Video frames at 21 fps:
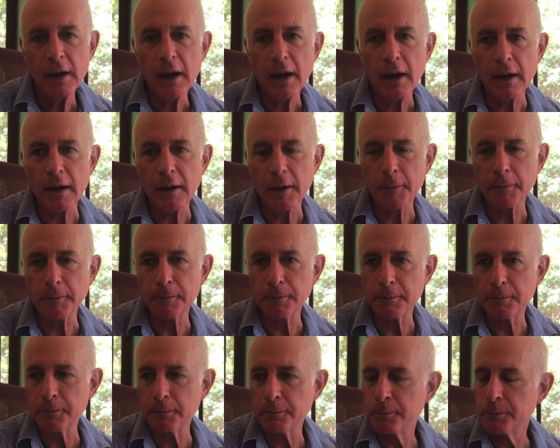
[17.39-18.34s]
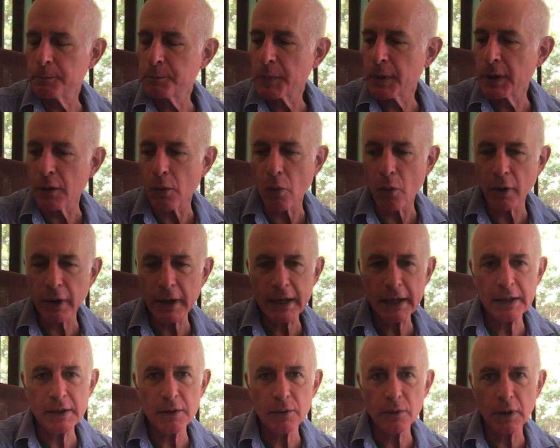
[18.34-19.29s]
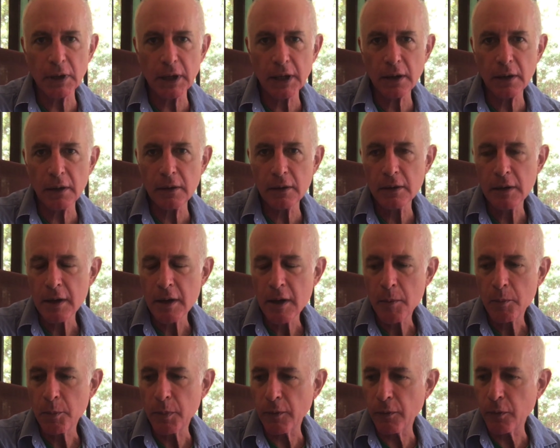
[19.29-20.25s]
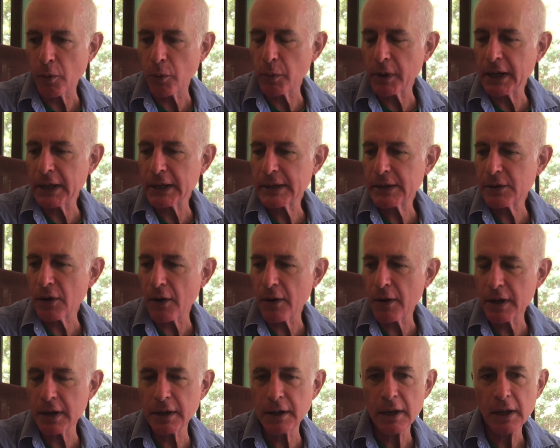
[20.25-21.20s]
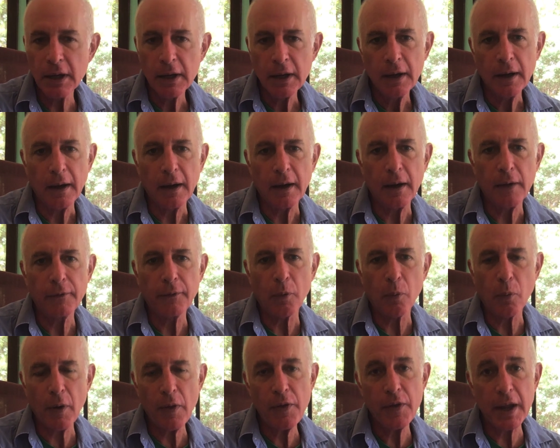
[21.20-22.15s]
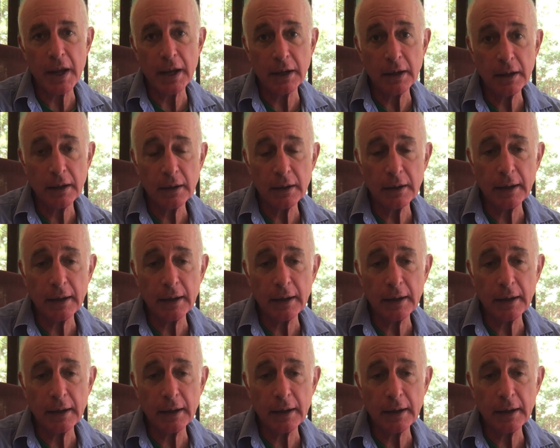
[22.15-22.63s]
Going to orient you a little before we get started. For one thing,